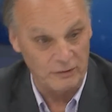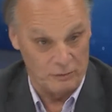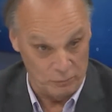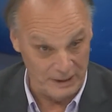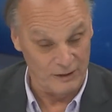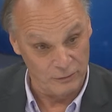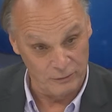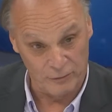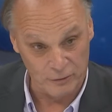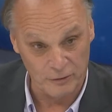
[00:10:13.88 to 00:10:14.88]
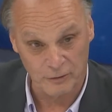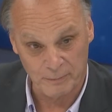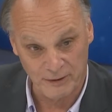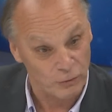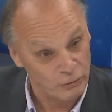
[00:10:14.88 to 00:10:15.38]
and so that we
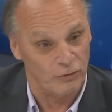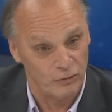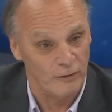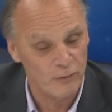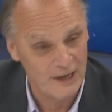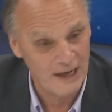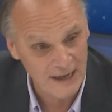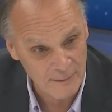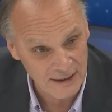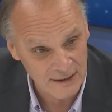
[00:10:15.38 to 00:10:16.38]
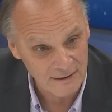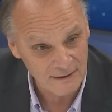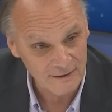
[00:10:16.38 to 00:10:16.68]
have some good news in this field.